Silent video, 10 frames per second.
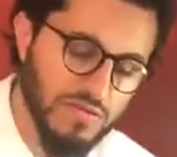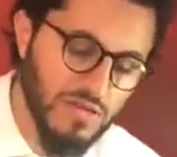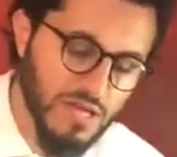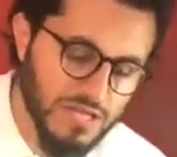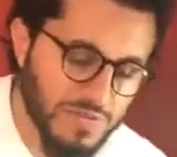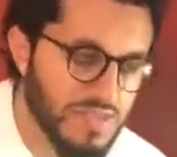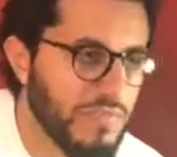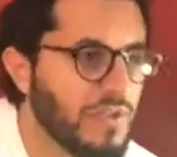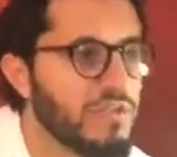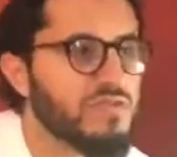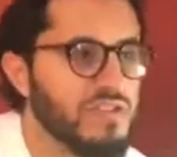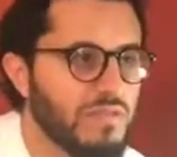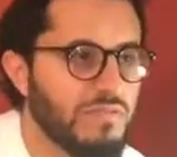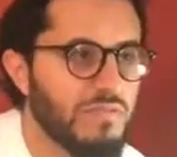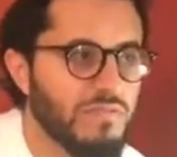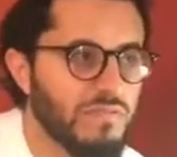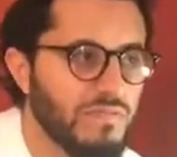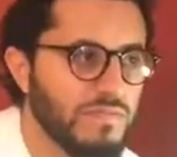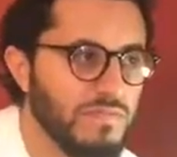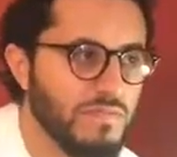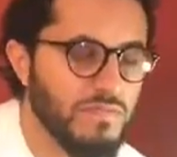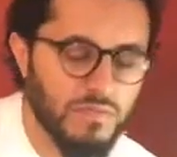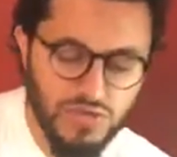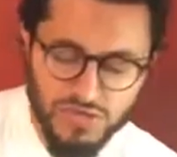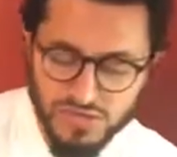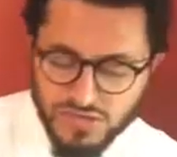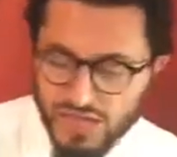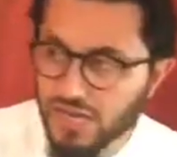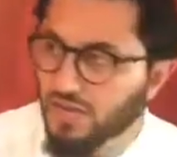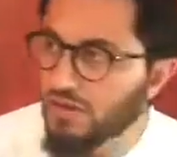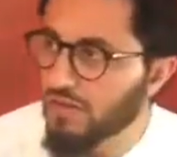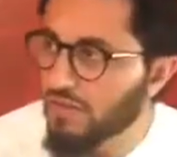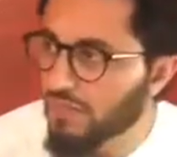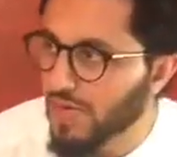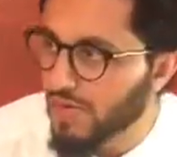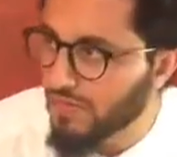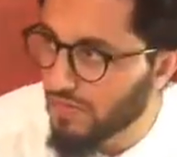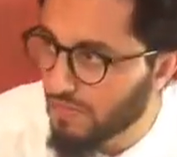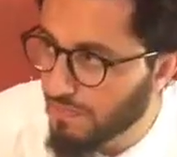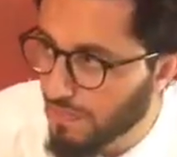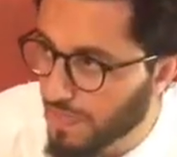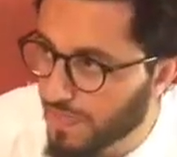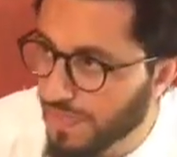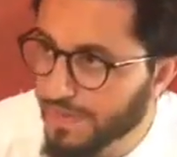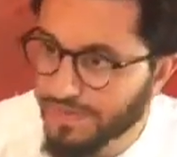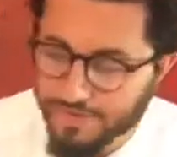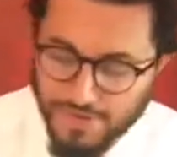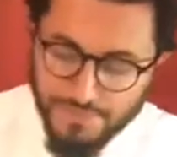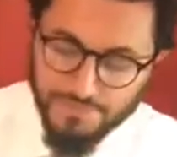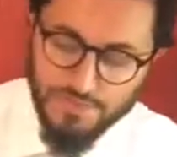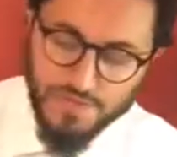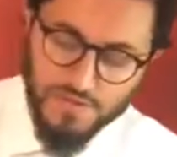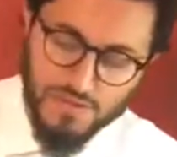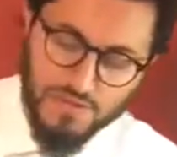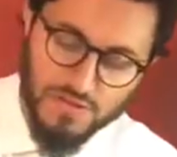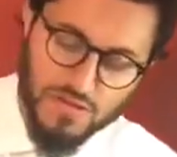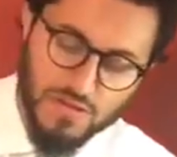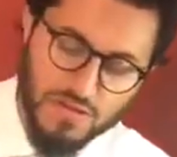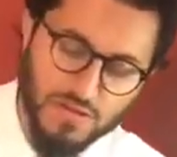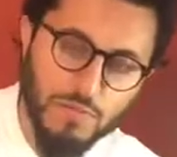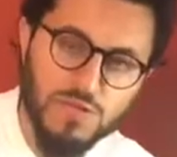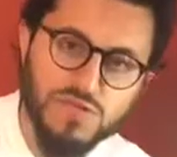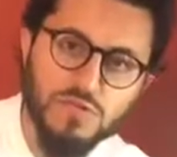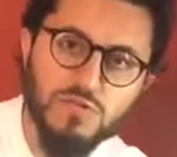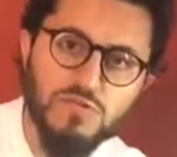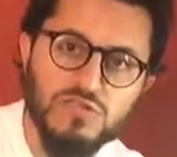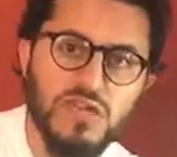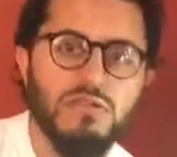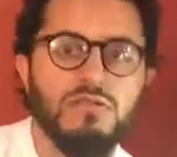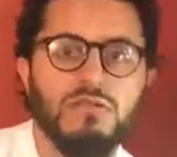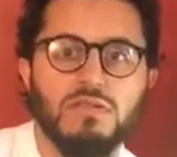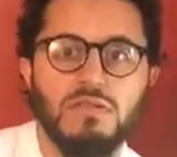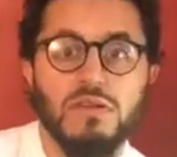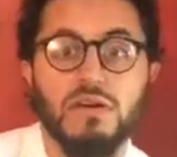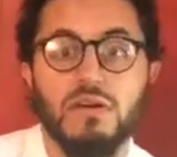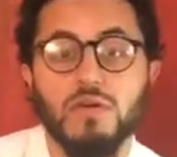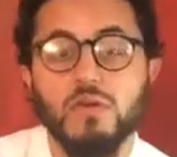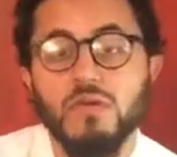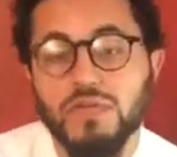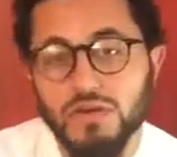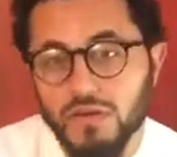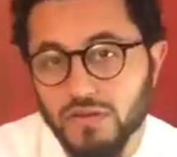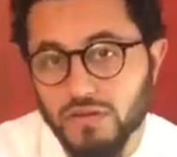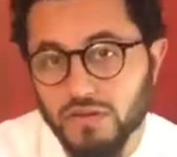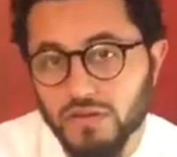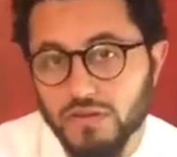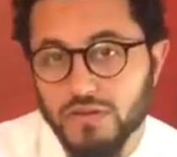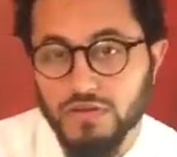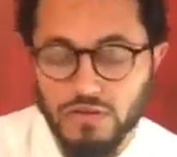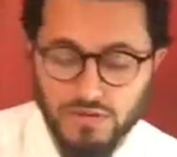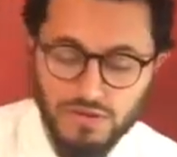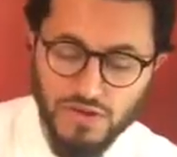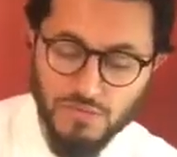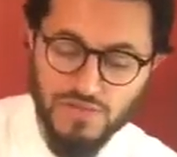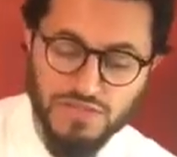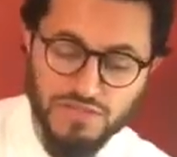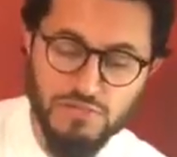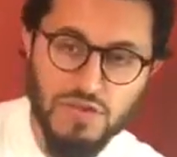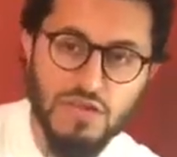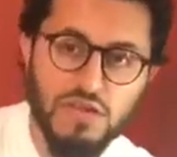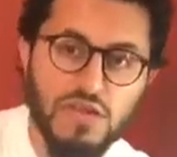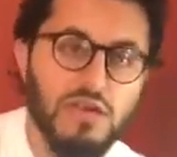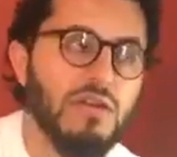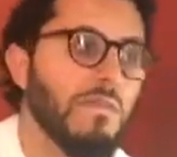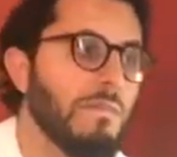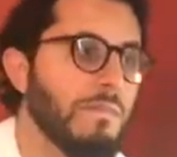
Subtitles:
specific or general, which is nakira or ma'rifa. Okay. Number 2, gender, dhakara wa untha. Number 3, i'rab.